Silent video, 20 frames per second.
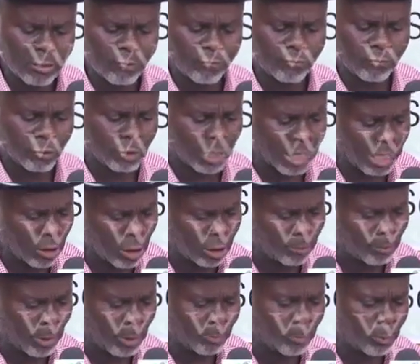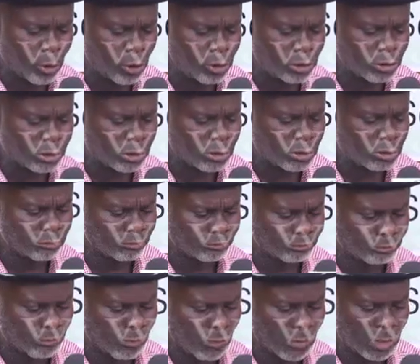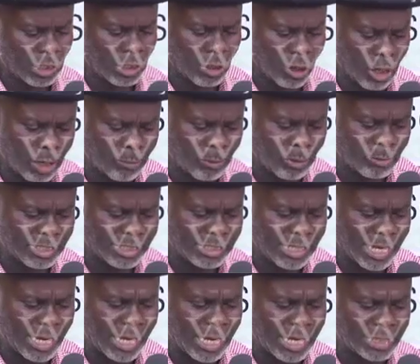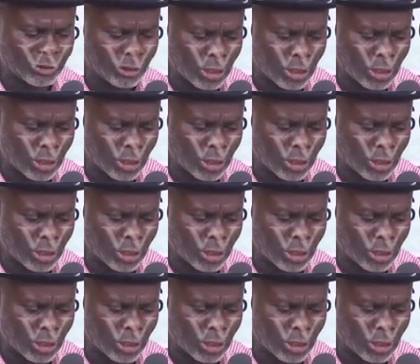For record purpose, the Honorable Minister has